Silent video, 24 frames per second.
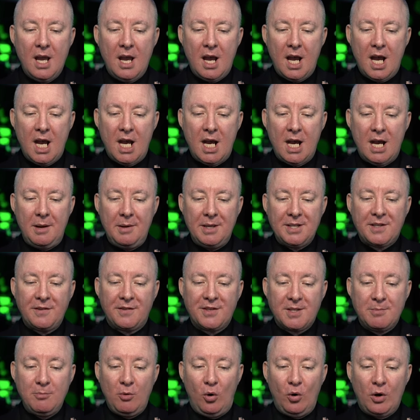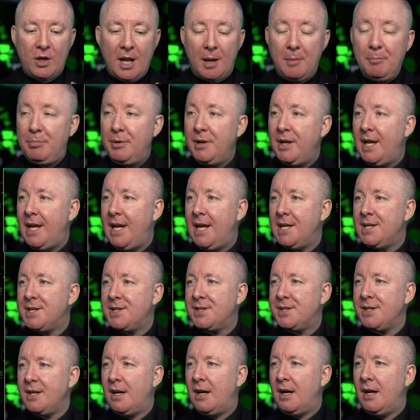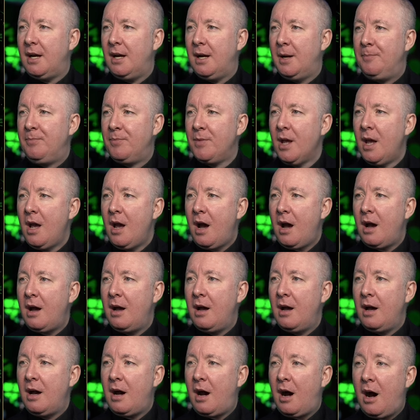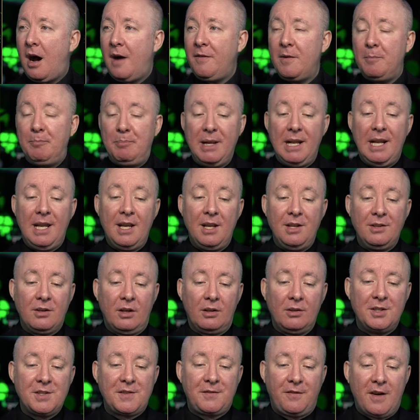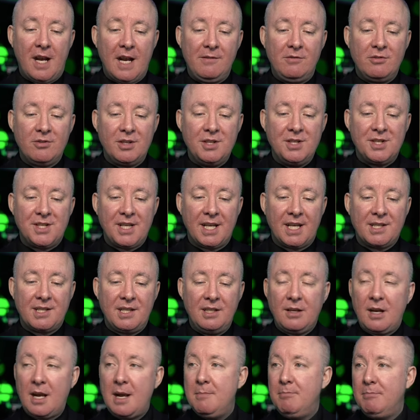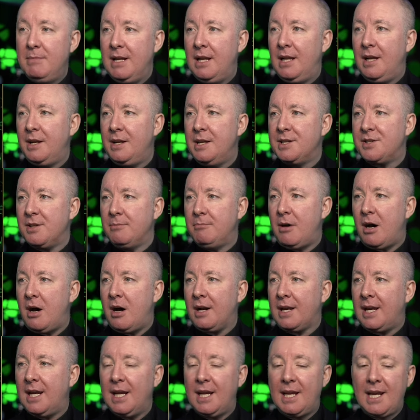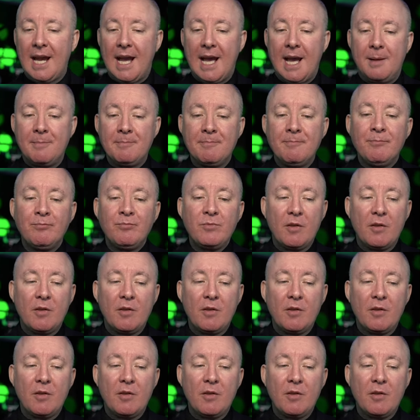It's a small company. It's $500 million, $569 million is the market cap.